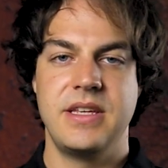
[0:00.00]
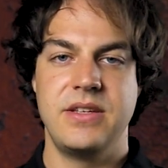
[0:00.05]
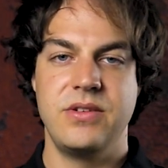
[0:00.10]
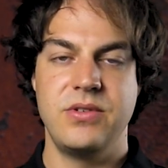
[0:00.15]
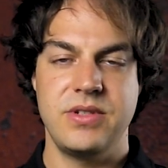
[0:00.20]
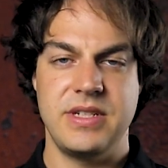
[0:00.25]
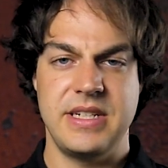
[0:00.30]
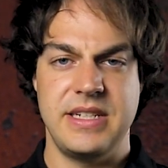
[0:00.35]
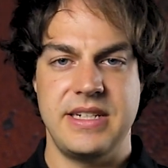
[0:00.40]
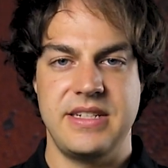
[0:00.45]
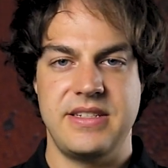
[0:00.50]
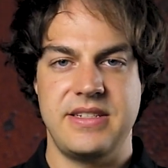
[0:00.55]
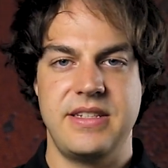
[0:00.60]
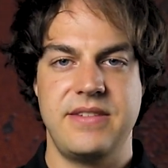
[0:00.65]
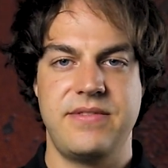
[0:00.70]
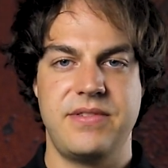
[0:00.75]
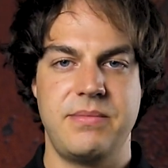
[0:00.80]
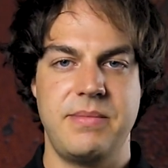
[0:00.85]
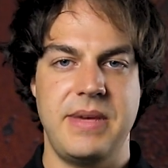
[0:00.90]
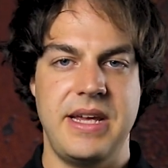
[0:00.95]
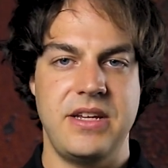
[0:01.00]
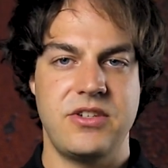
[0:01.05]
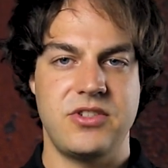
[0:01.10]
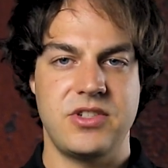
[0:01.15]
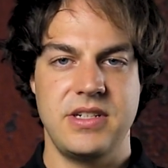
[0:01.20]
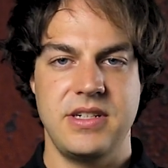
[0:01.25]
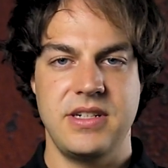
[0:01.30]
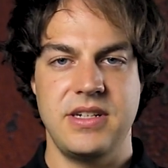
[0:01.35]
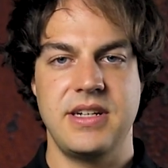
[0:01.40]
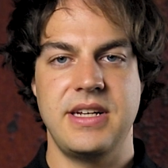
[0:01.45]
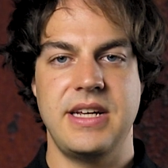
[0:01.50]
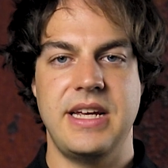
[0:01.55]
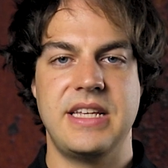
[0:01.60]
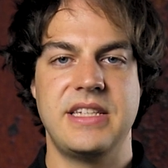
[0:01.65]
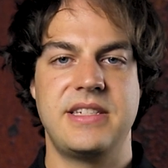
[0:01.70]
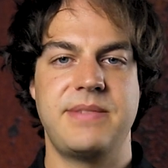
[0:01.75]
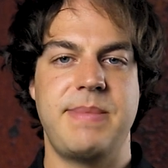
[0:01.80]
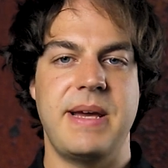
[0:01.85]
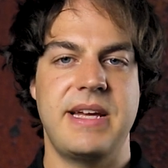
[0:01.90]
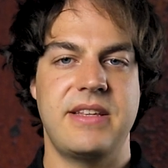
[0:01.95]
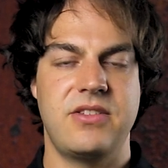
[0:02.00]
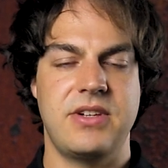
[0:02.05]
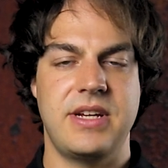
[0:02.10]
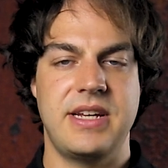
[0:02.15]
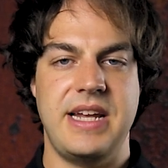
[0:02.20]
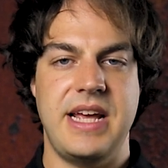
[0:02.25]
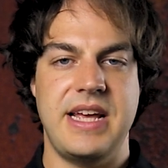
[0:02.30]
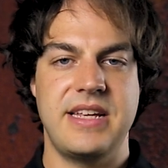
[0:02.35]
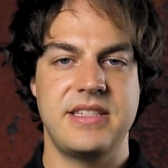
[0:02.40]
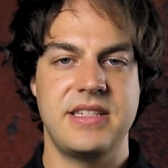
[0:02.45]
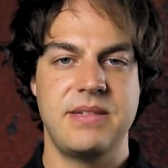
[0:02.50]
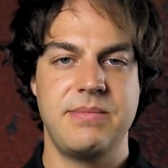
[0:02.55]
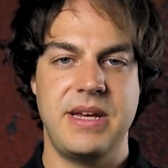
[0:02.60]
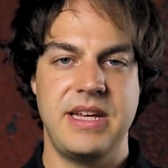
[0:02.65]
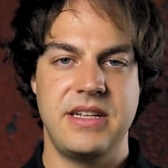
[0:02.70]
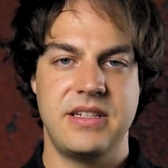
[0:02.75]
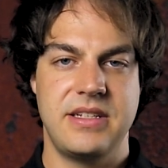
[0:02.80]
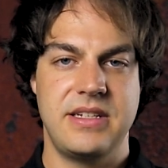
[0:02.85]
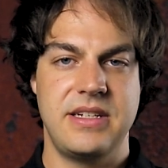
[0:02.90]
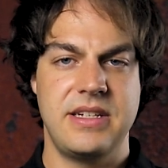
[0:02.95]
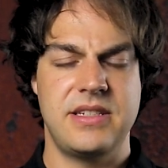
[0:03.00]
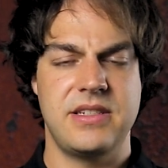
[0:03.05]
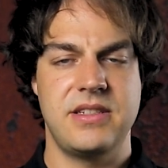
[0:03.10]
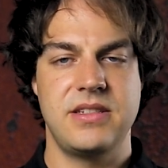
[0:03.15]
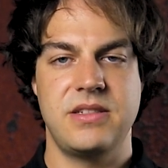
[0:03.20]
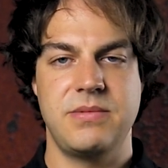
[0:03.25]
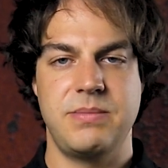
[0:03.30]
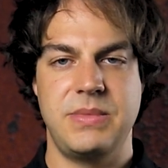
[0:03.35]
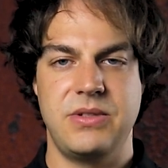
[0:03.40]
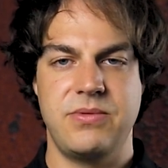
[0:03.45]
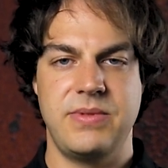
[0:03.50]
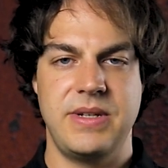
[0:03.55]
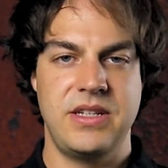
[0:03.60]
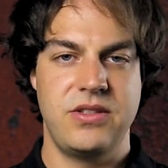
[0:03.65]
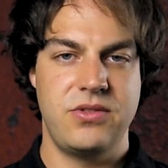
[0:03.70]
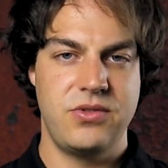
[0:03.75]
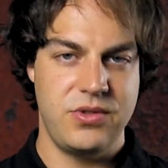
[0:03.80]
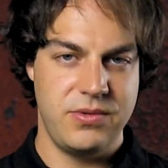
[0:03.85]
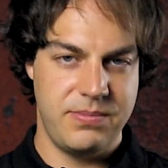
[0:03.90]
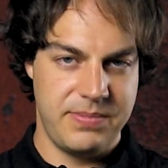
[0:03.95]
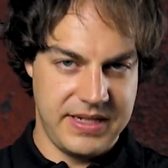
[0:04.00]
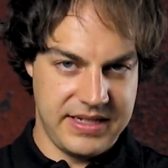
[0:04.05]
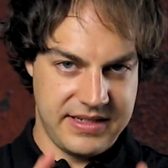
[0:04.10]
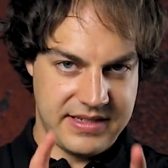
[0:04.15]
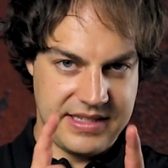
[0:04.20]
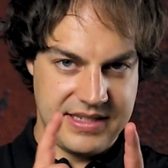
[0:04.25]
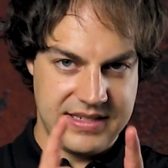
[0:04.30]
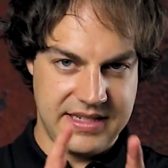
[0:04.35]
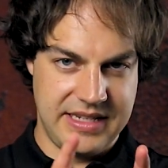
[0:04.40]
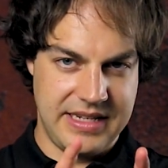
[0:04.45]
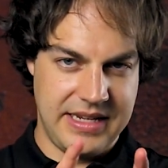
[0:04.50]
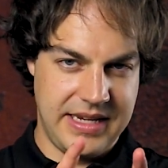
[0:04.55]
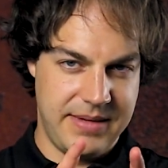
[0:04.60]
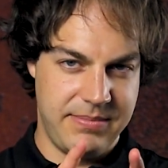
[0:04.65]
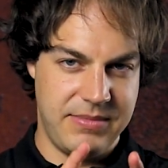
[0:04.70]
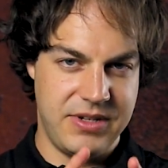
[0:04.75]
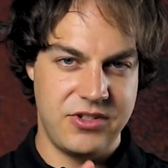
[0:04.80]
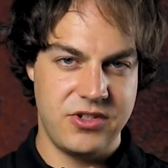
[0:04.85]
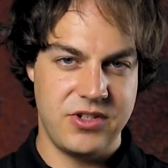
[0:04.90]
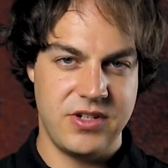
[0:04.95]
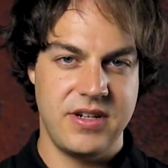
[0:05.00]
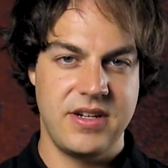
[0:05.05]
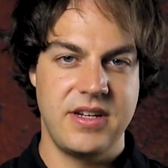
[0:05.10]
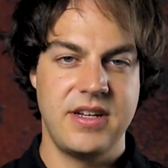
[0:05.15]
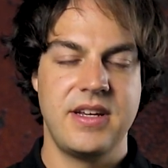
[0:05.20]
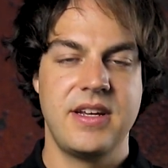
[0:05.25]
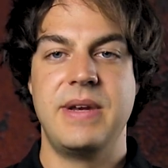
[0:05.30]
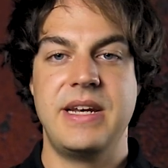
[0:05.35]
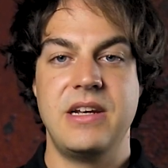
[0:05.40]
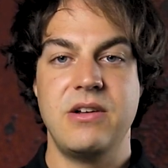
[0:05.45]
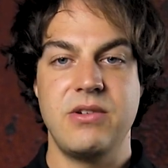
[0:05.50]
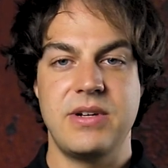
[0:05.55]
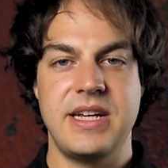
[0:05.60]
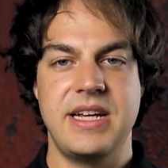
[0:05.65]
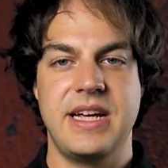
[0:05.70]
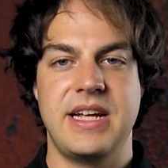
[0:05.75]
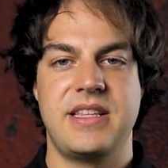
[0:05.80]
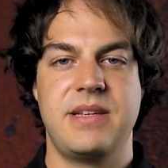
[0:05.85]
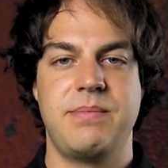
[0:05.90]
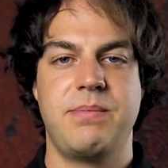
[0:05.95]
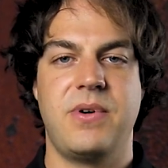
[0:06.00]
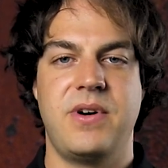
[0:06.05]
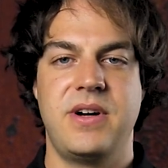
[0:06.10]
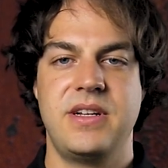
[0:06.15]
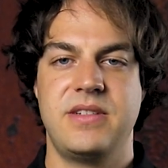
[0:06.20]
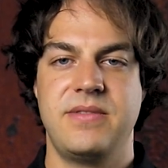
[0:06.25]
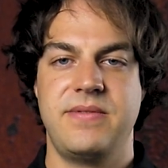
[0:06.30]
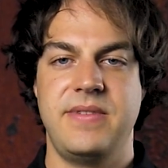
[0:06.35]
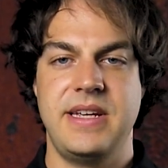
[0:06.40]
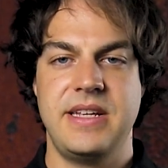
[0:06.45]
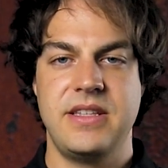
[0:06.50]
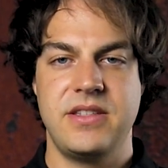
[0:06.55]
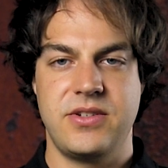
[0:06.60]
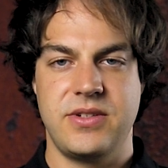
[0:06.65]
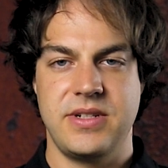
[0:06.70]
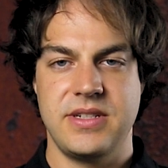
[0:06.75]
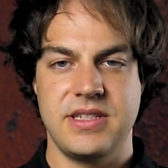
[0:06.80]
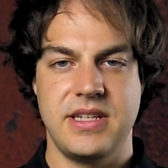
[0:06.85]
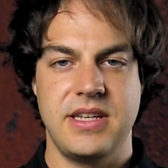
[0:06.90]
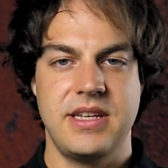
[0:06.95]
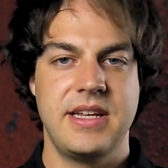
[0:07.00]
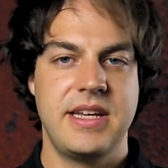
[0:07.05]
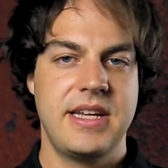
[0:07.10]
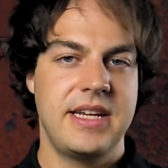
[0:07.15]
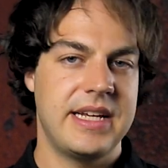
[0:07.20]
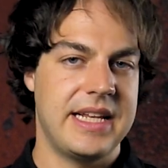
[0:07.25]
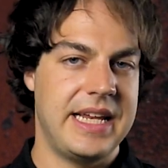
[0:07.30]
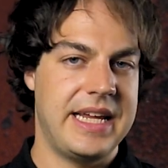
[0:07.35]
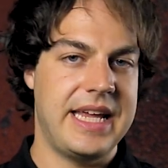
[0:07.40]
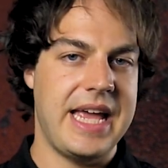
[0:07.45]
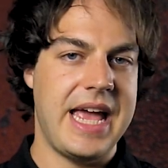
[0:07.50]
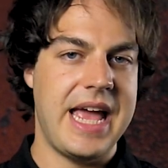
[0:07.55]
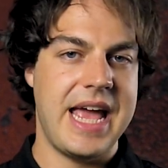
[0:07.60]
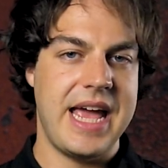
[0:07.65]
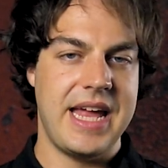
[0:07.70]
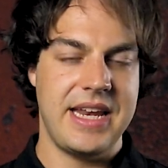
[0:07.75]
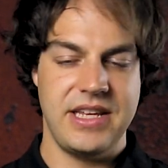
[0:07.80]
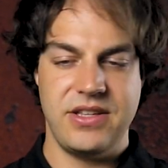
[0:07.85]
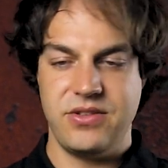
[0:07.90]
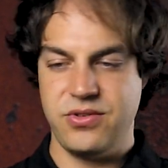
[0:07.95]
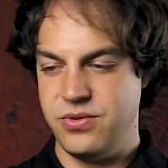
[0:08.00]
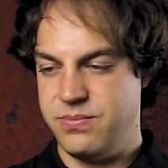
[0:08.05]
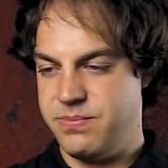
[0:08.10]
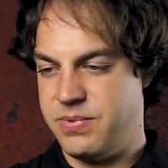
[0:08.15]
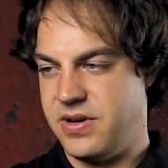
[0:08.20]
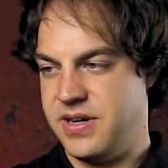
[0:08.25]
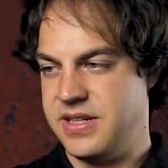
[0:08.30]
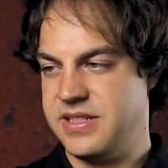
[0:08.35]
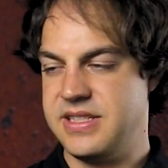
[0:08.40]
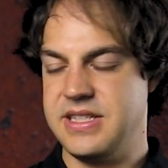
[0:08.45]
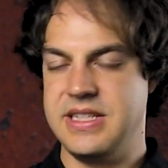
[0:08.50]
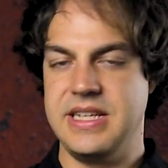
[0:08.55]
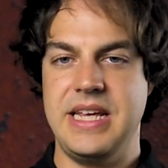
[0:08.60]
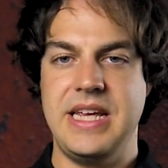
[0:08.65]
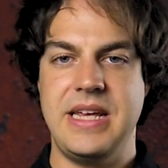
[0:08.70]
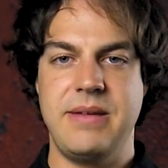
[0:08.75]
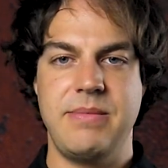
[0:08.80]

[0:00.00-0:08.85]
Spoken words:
Using this information, Inspector can estimate the distance between 2 pixels in the image. When looking at the point of interest, click any 2 points in the